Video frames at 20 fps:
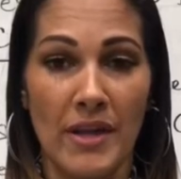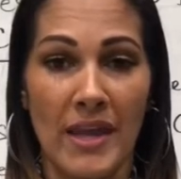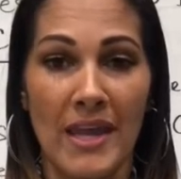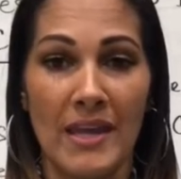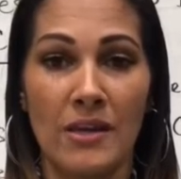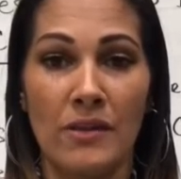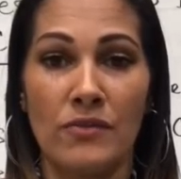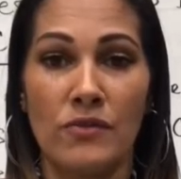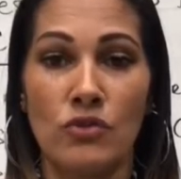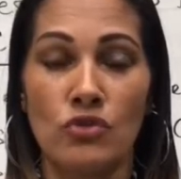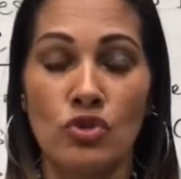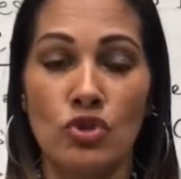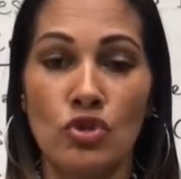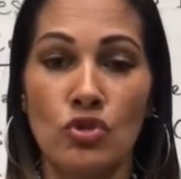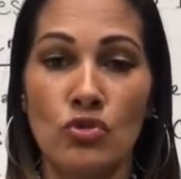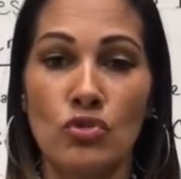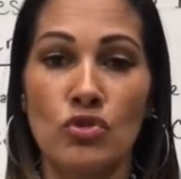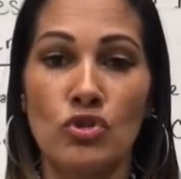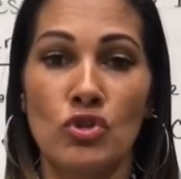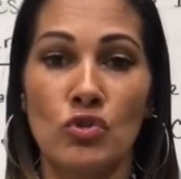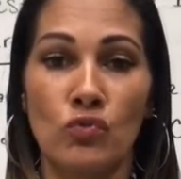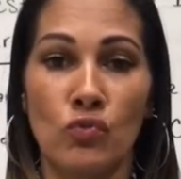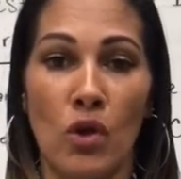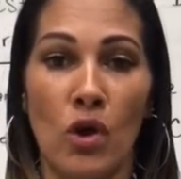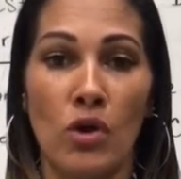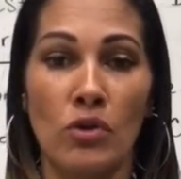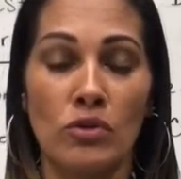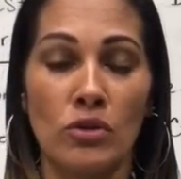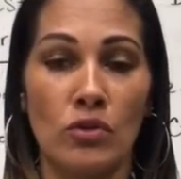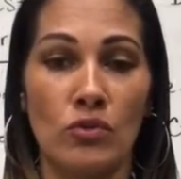And if you choose the
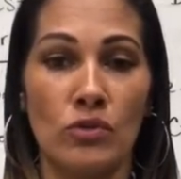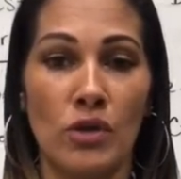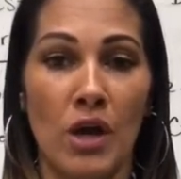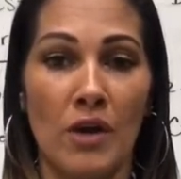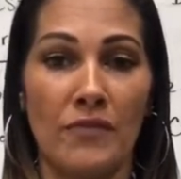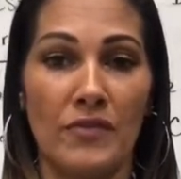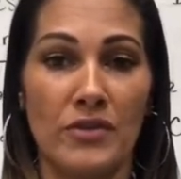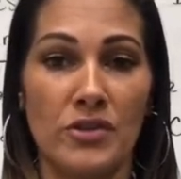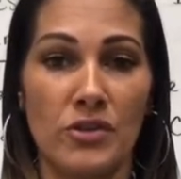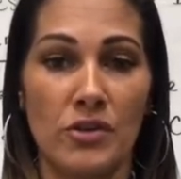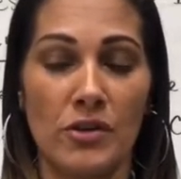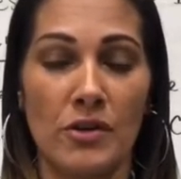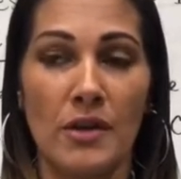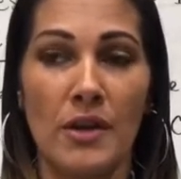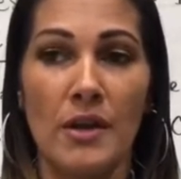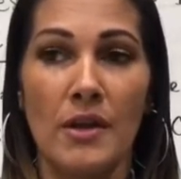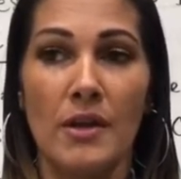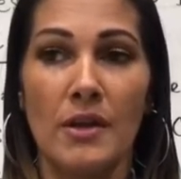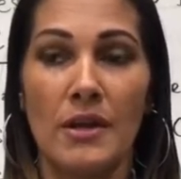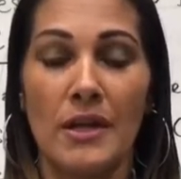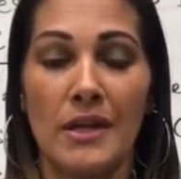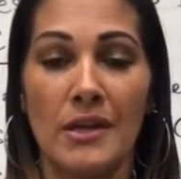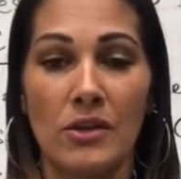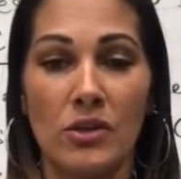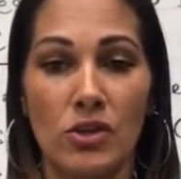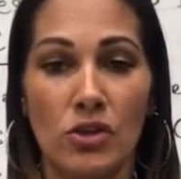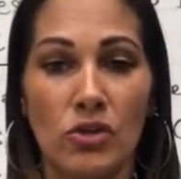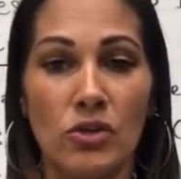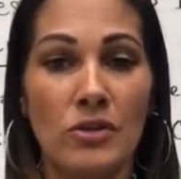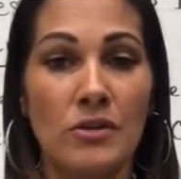wrong loan officer, it
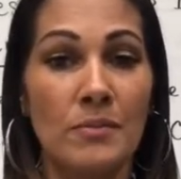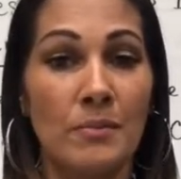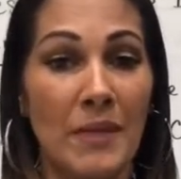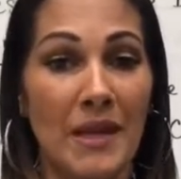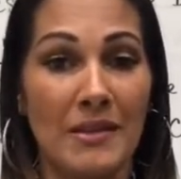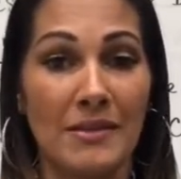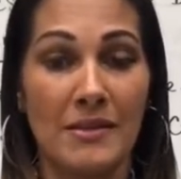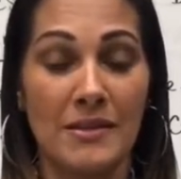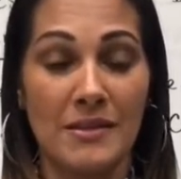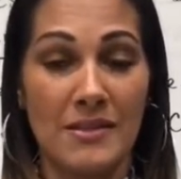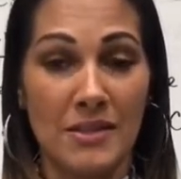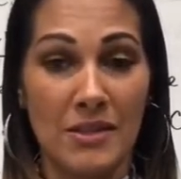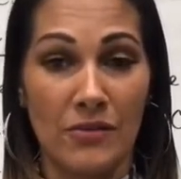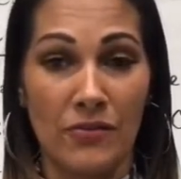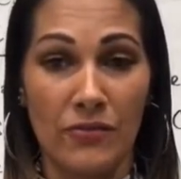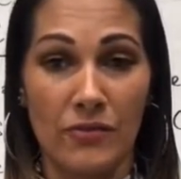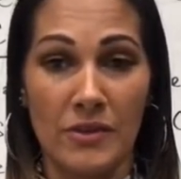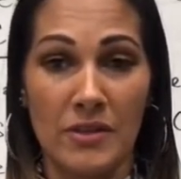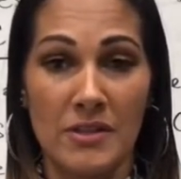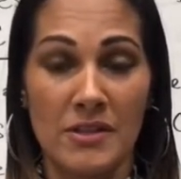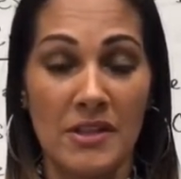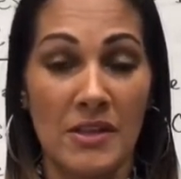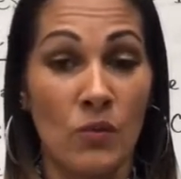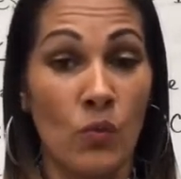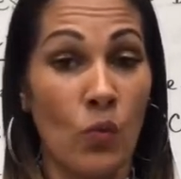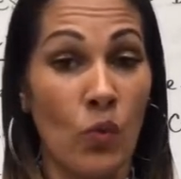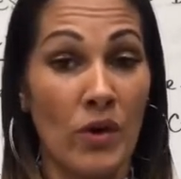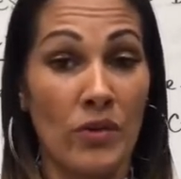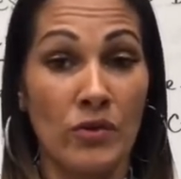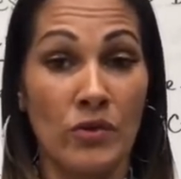could make the difference in
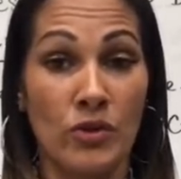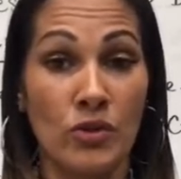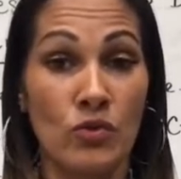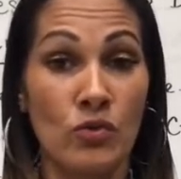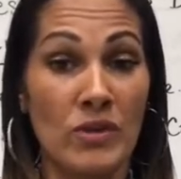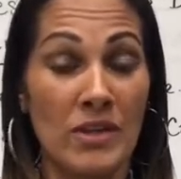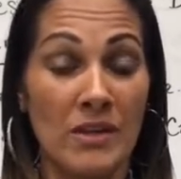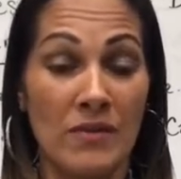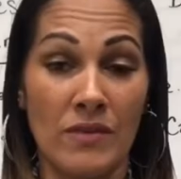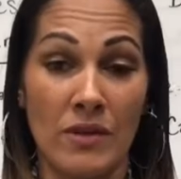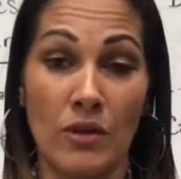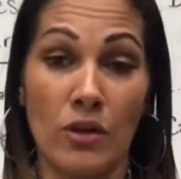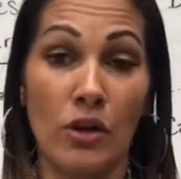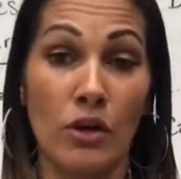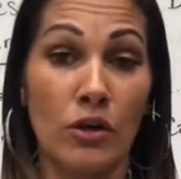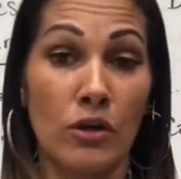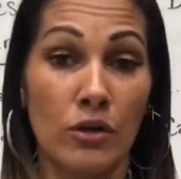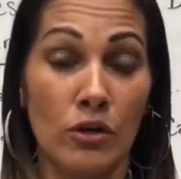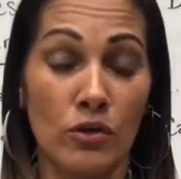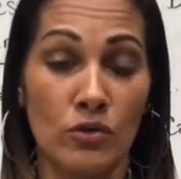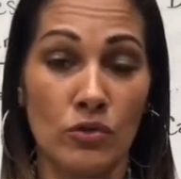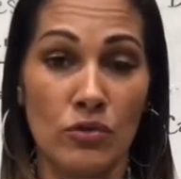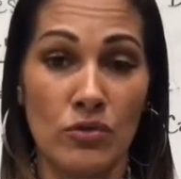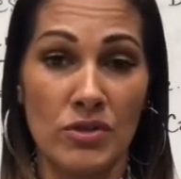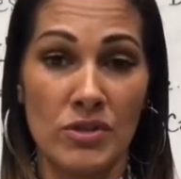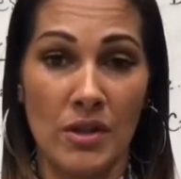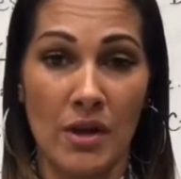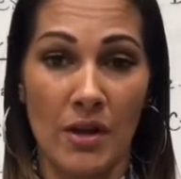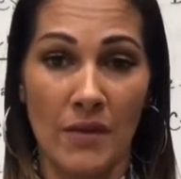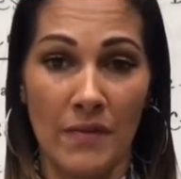whether you even close
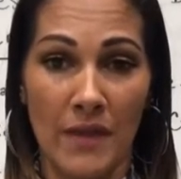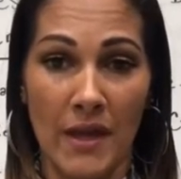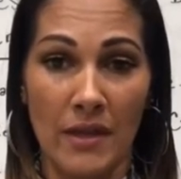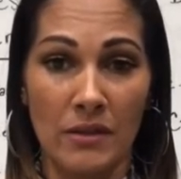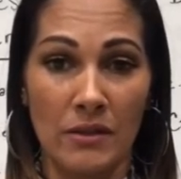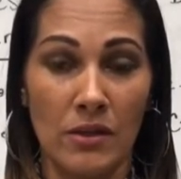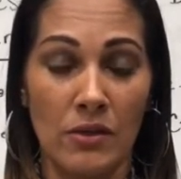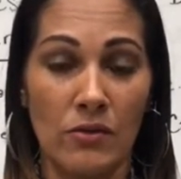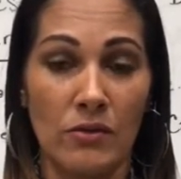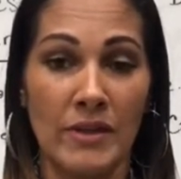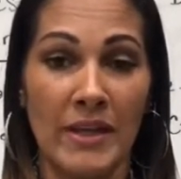on that loan.